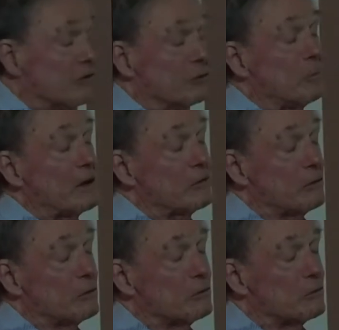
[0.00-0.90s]
the
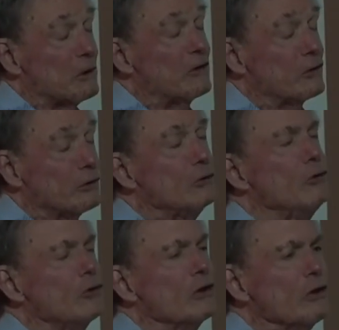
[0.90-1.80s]
spectral
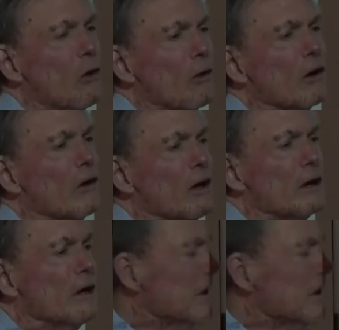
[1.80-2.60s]
resolution or uh,